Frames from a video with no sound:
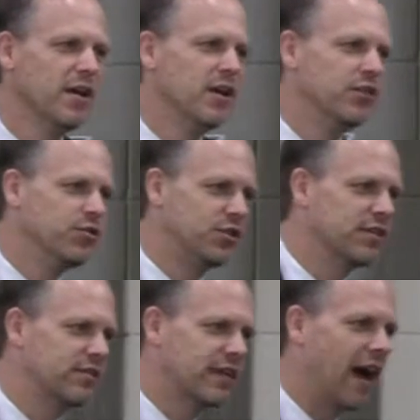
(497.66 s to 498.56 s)
You
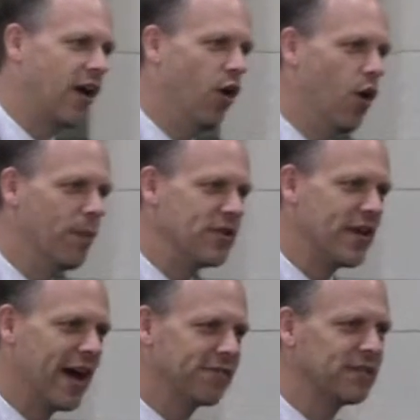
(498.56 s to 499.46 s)
just got home and you
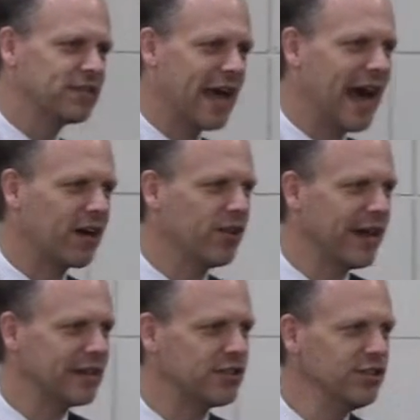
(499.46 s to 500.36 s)
have to tackle
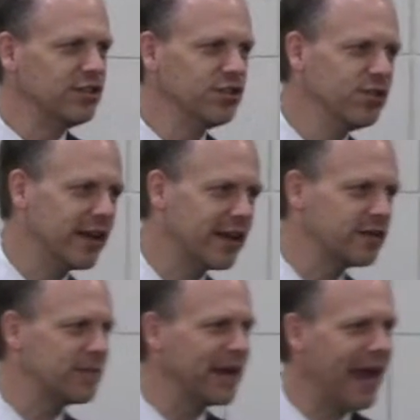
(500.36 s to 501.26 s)
that to-do that
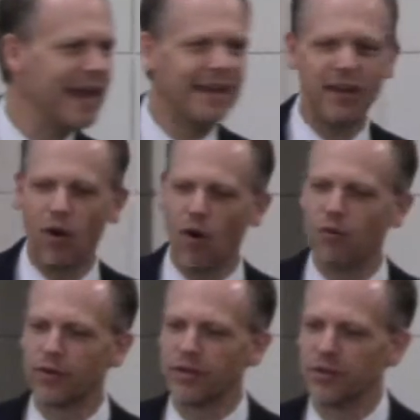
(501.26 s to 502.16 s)
has been hanging
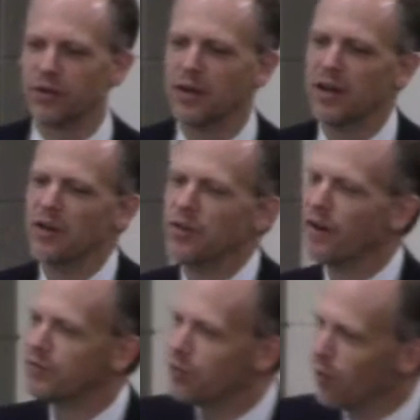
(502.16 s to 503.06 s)
over you. You
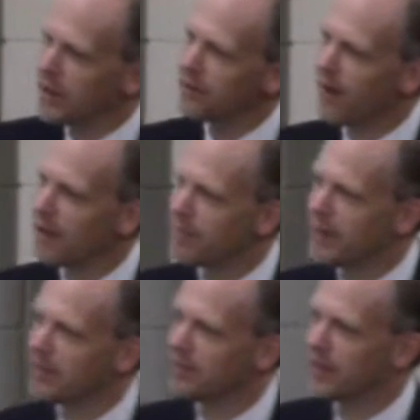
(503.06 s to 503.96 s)
have 25
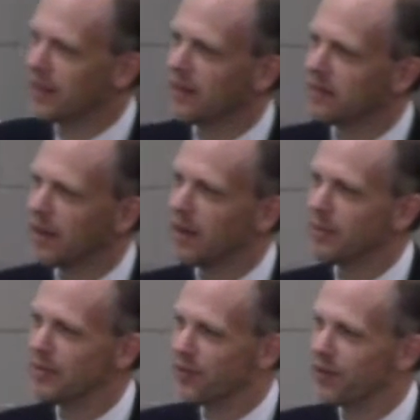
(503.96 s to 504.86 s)
minutes to get it done
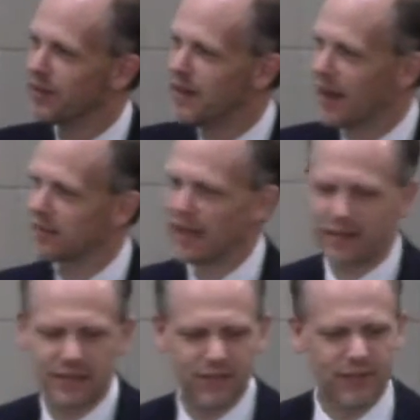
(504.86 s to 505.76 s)
before the next
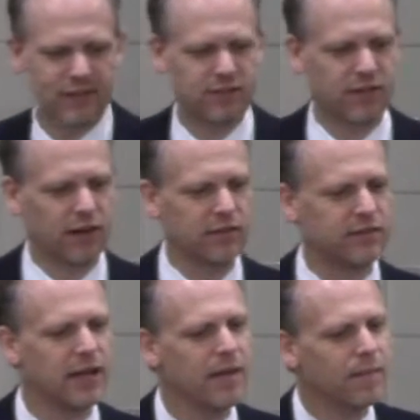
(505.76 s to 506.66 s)
activity starts,
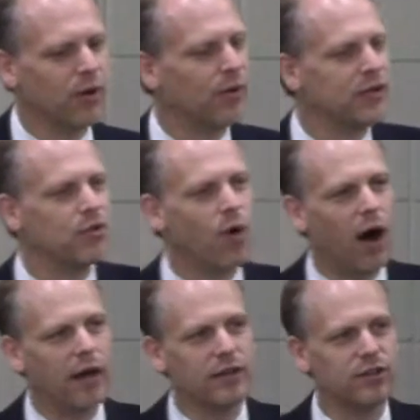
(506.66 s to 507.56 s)
but when you
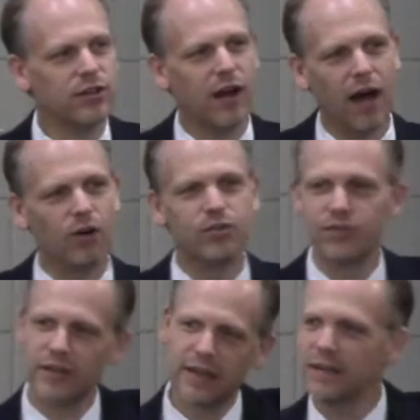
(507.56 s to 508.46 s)
walk into your house,
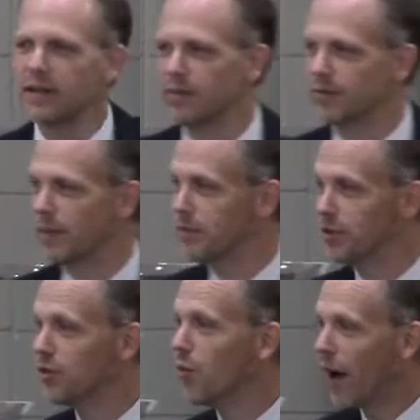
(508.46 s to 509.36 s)
your kid comes up to
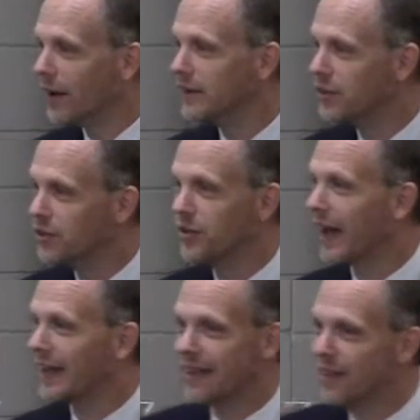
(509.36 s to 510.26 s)
you wanting to do
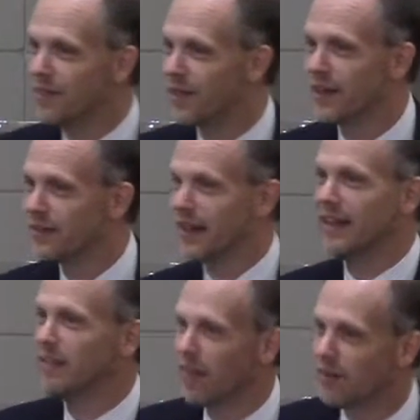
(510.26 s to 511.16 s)
that kid thing that
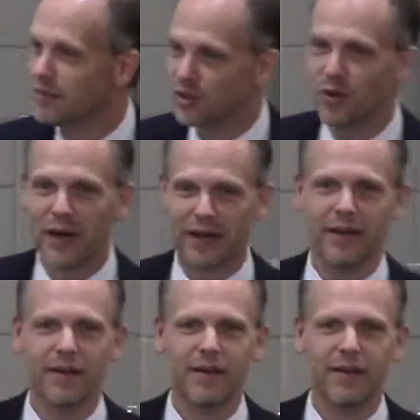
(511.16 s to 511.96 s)
he loves doing. You